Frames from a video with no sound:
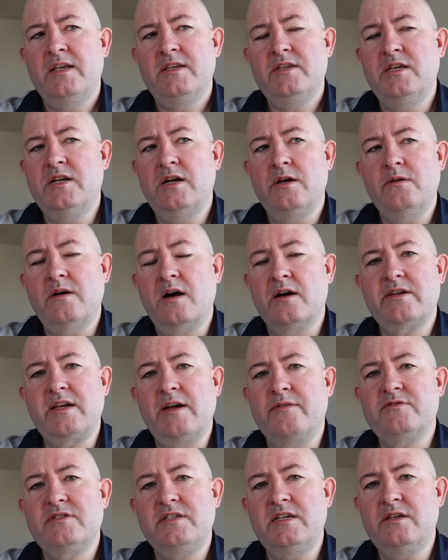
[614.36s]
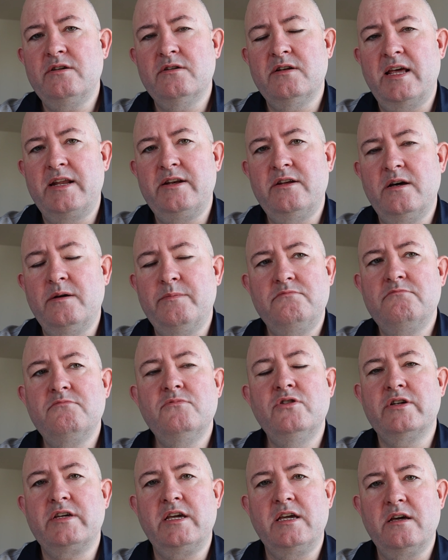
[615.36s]
you know, I guarantee you'll end up
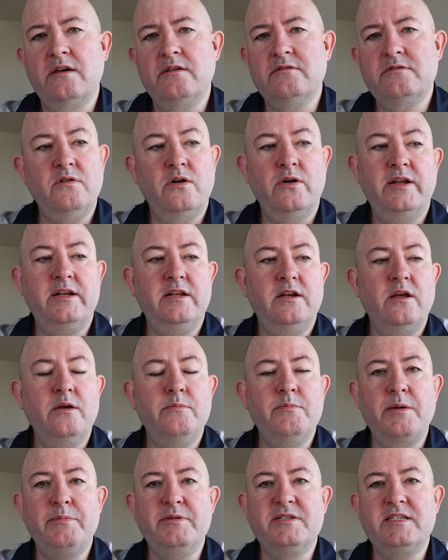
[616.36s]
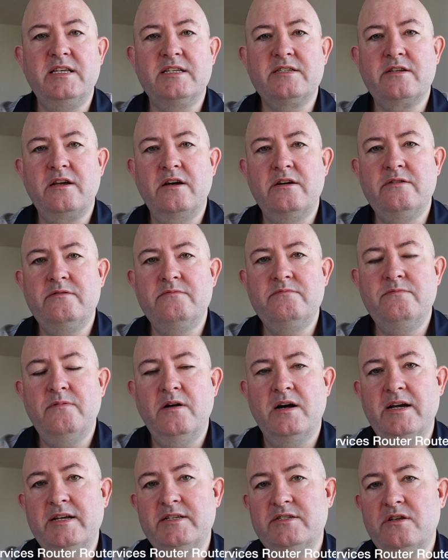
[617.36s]
looking at, I don't know, maybe Cisco
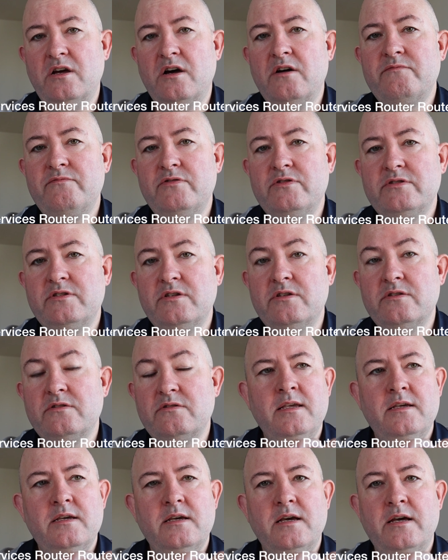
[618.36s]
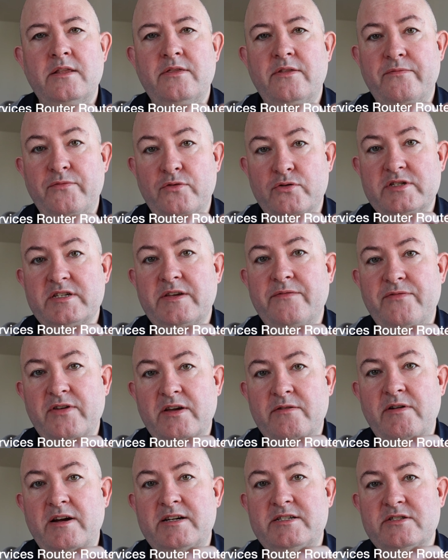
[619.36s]
ISR routers and the voice
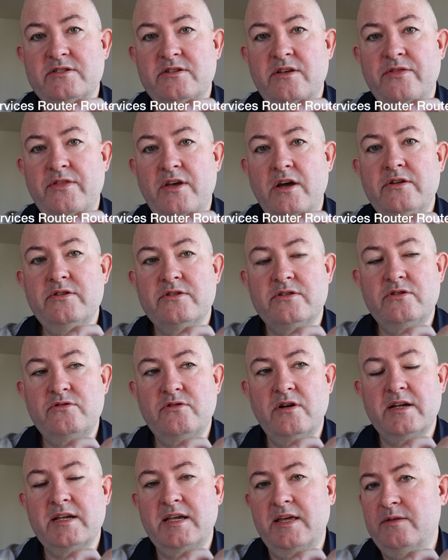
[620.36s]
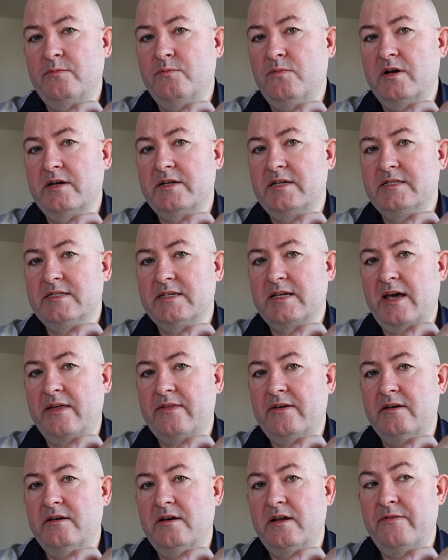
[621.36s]
configurations on those to try and get them working
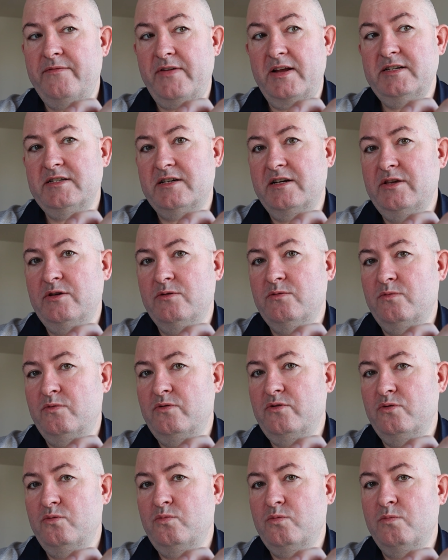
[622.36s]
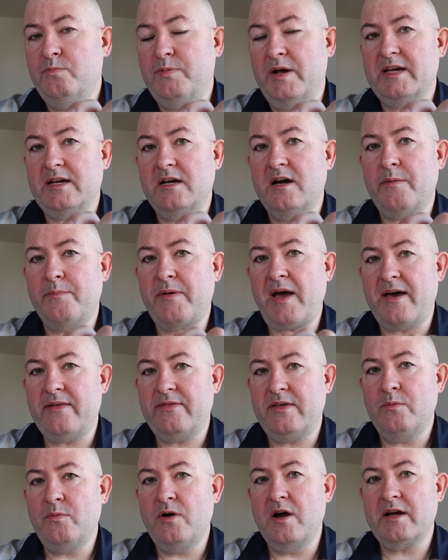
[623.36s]
together. And eventually you will pick up how
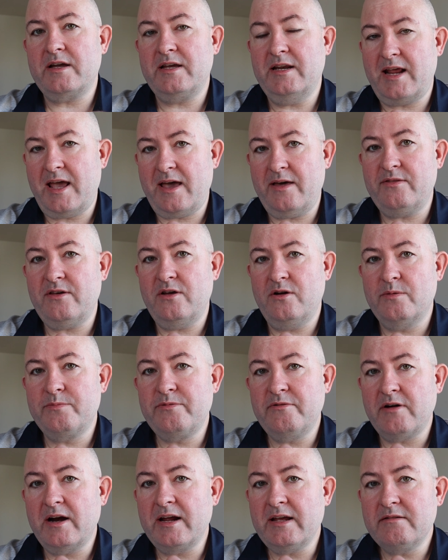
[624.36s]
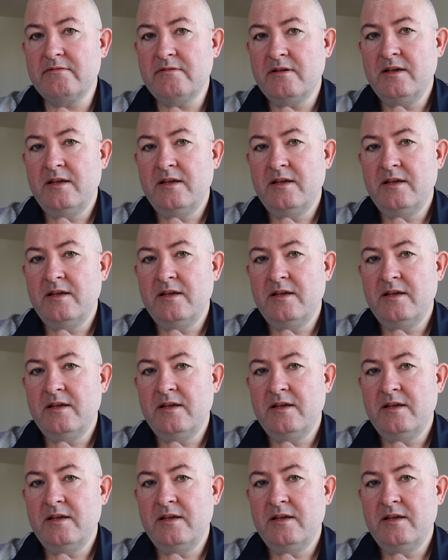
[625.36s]
they work and how they operate.